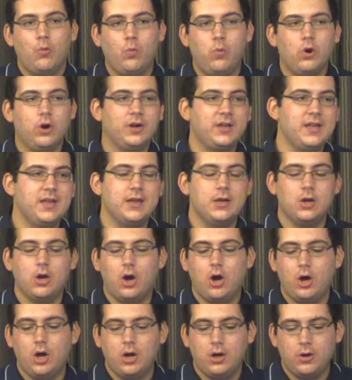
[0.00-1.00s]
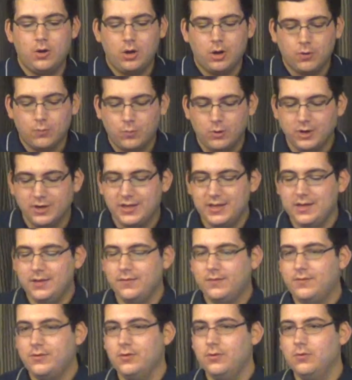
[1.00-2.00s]
working
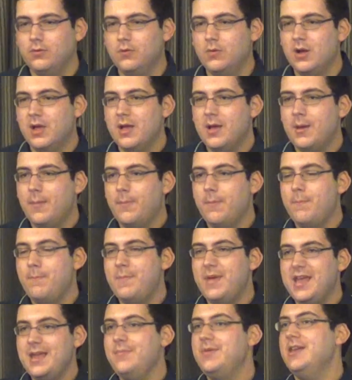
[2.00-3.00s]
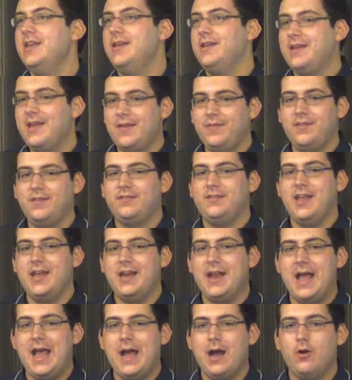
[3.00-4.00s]
to maybe get this
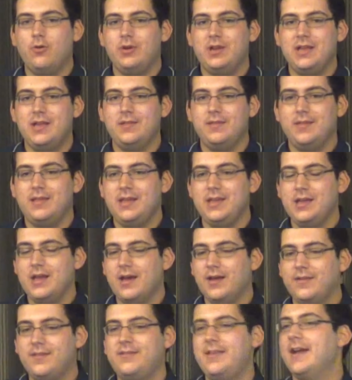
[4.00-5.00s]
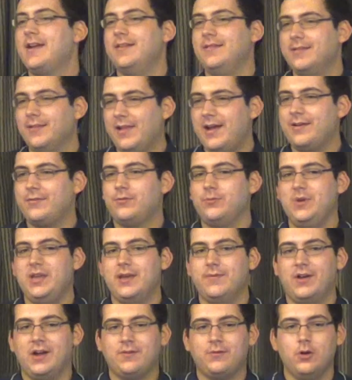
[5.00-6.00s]
data out in the second to last week
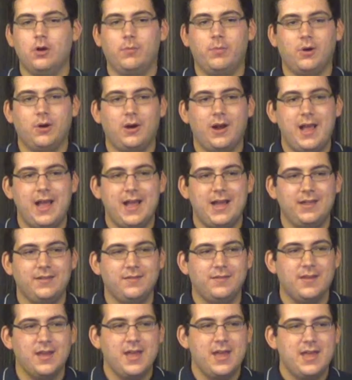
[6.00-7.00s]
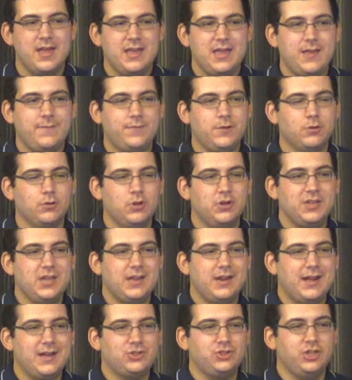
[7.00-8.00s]
of October. And if you're
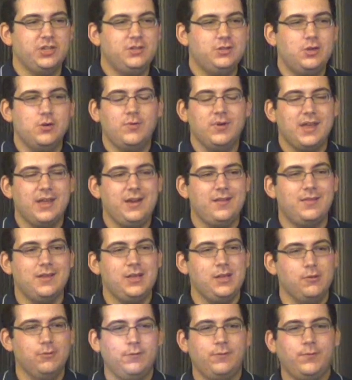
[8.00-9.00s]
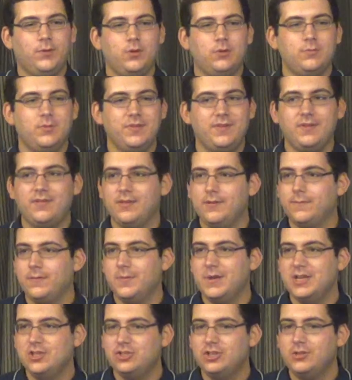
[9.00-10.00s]
looking at actually doing anything useful with this
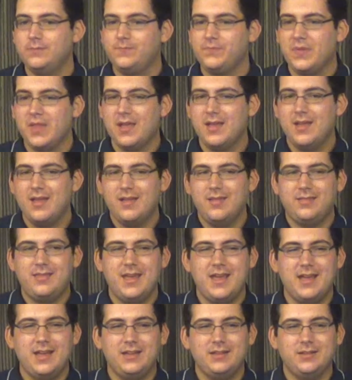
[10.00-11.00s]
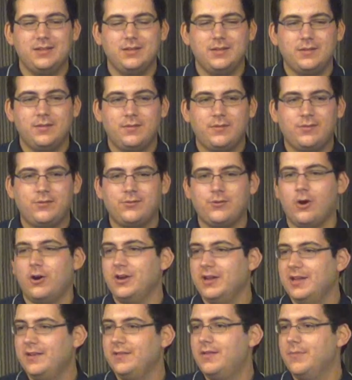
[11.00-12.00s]
information, then
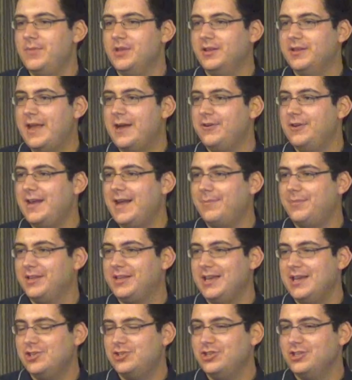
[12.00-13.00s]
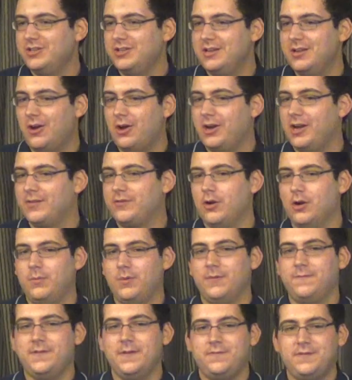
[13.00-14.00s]
starting to build out an application on
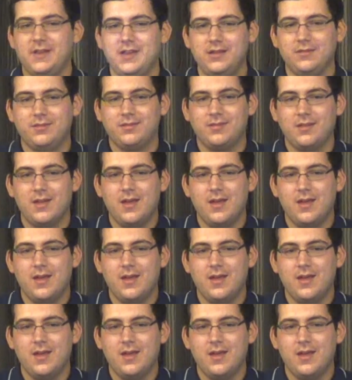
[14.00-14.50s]
October 15th